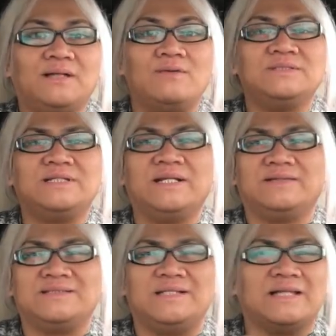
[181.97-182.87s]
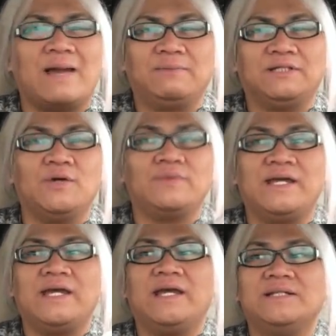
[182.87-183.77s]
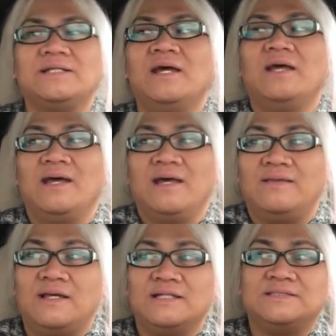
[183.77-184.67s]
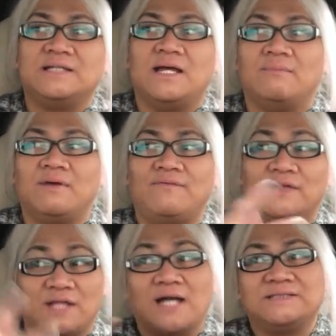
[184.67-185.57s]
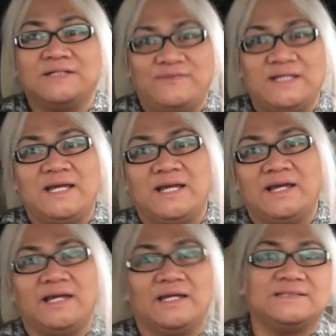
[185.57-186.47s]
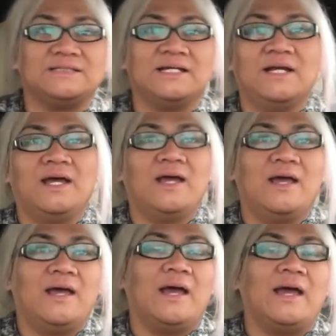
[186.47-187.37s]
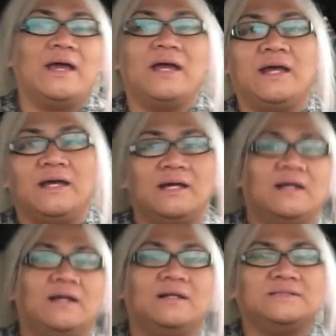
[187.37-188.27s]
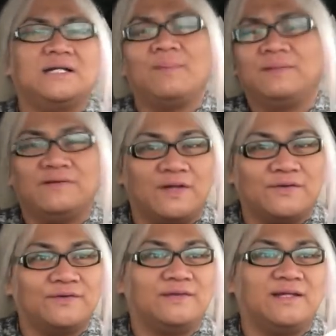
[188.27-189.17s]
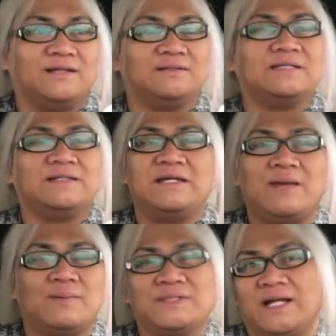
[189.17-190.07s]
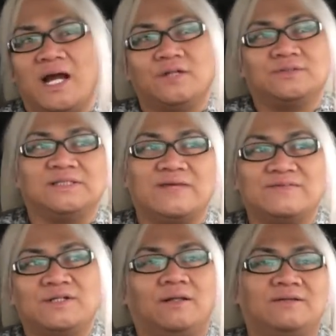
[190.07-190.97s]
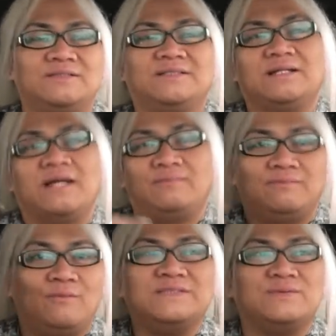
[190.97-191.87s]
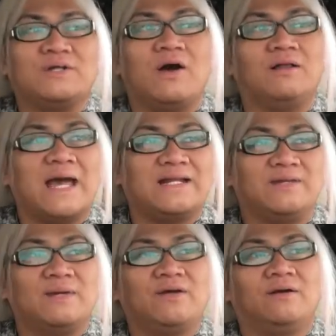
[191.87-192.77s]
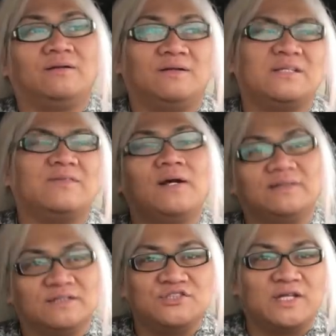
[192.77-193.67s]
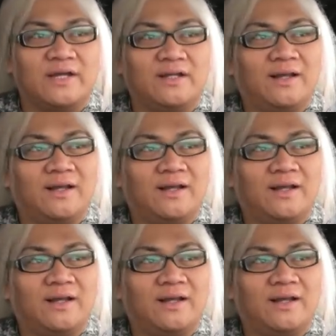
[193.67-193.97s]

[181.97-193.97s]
I was gonna get this Glam Glow kit, this um, Philosophy kit, and a couple of other things. I think came up to like $111. And once it was all added in my card, I was like, fuck this shit.